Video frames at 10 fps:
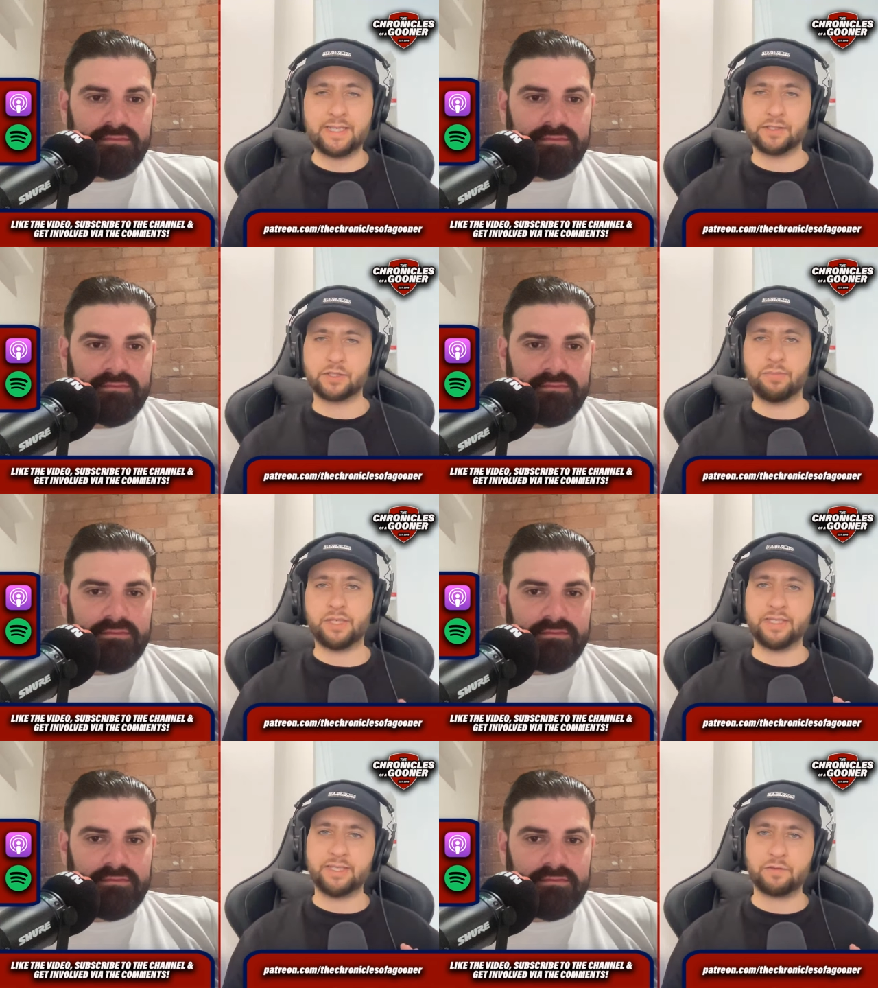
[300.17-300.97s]
Speaker 1: is
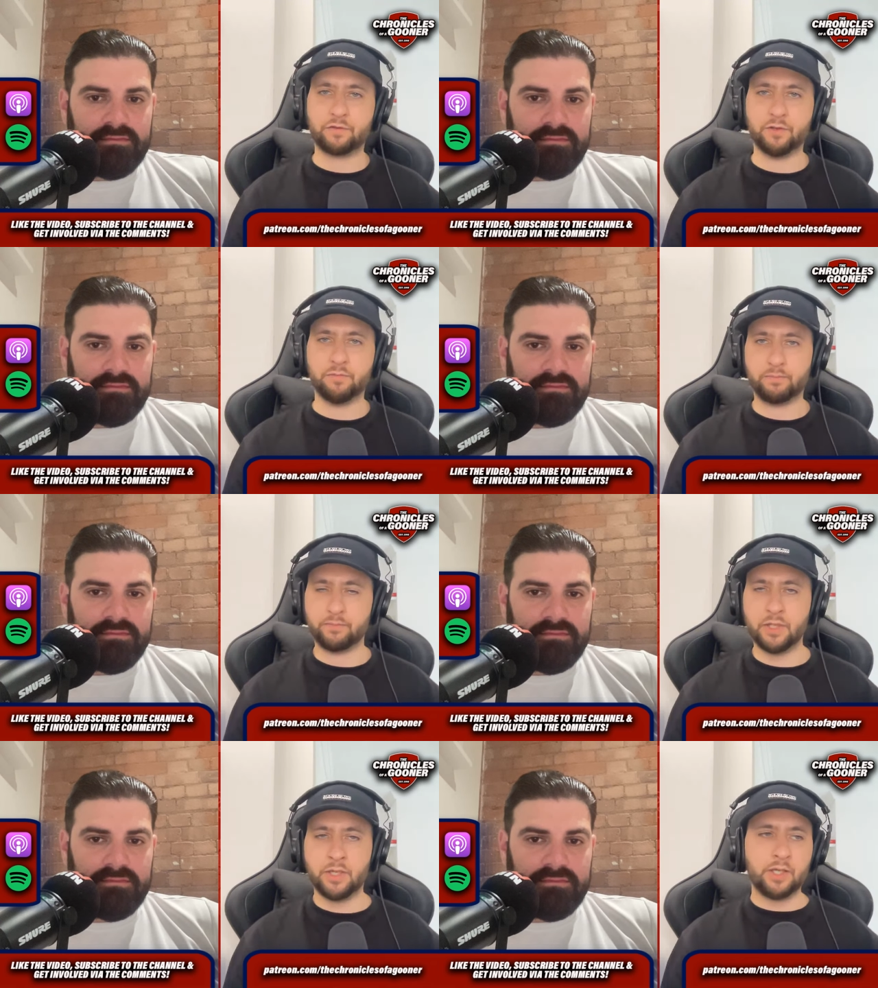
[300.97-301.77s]
completely different.
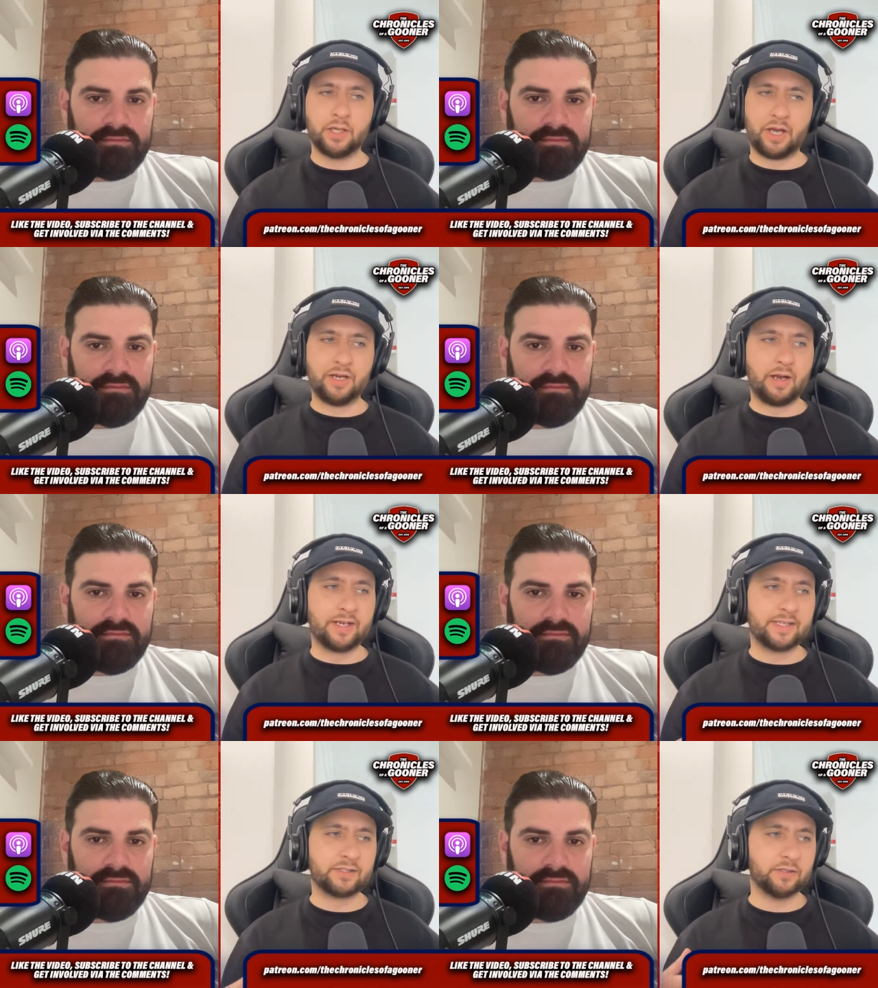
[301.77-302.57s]
I, I
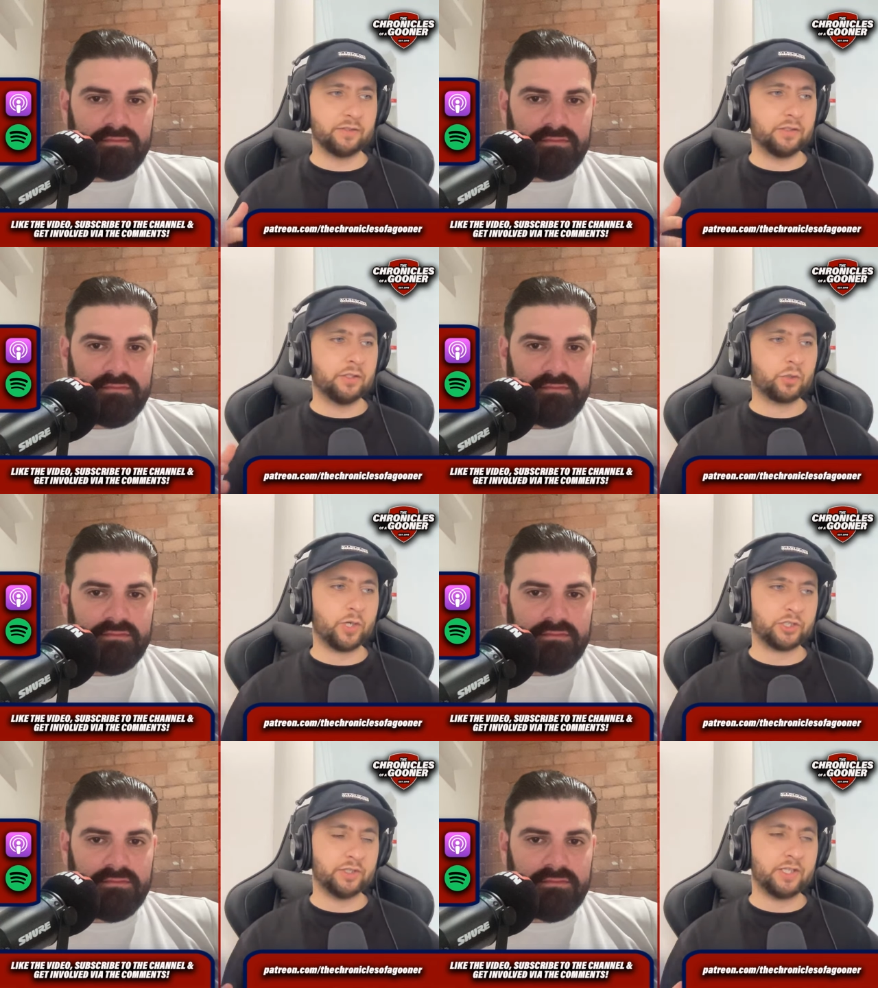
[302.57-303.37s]
guess the, the
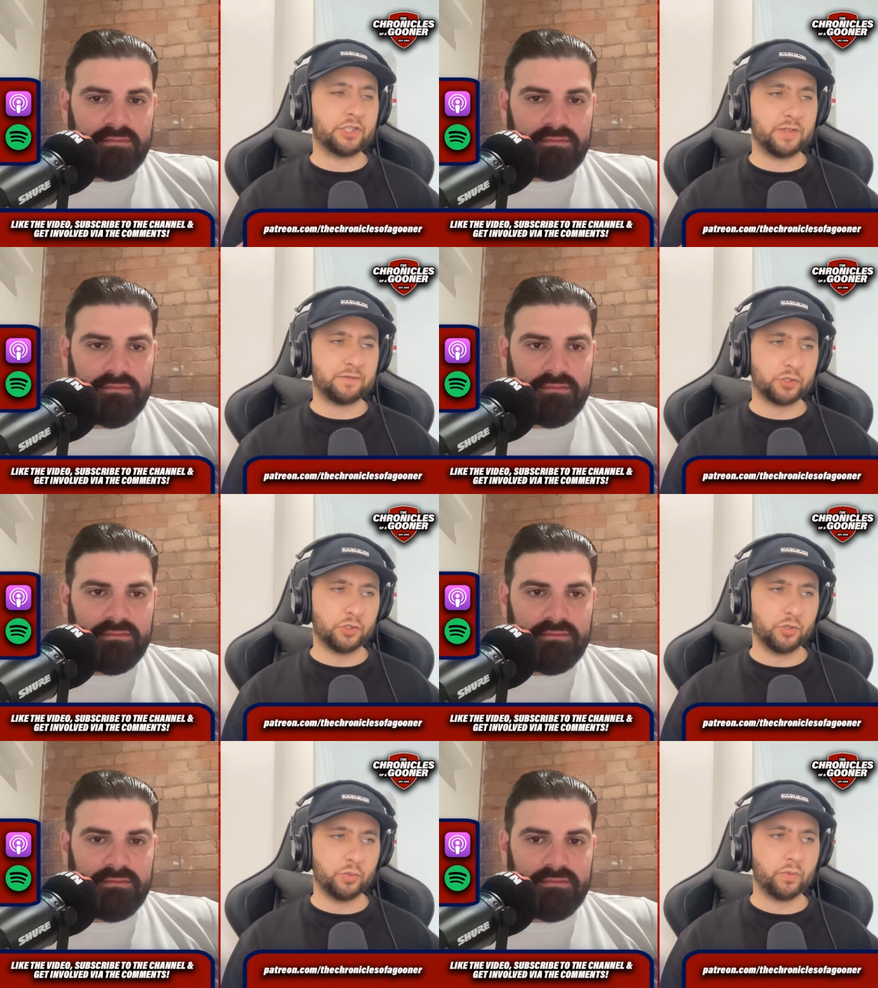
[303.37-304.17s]
question then shifts
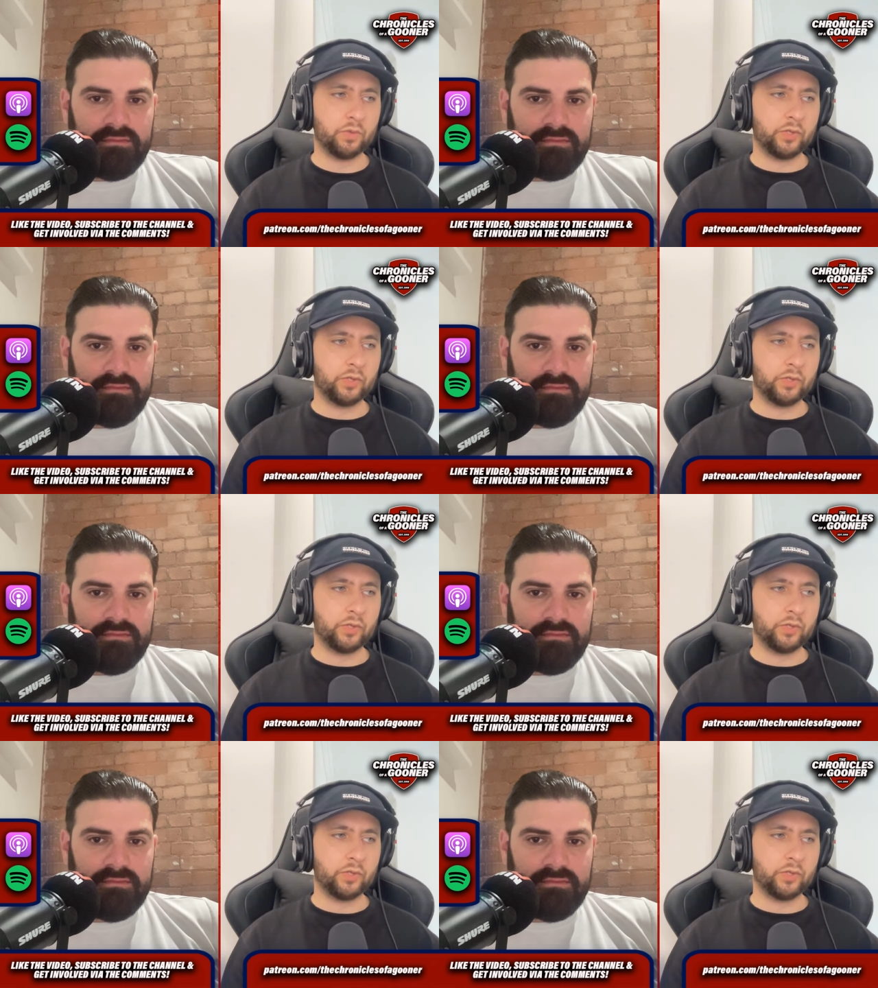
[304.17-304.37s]
to